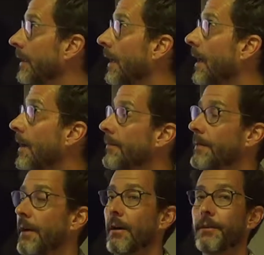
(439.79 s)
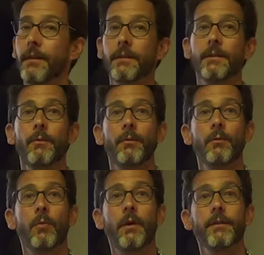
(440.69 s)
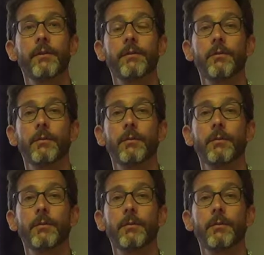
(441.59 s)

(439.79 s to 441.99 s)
are things that we would want to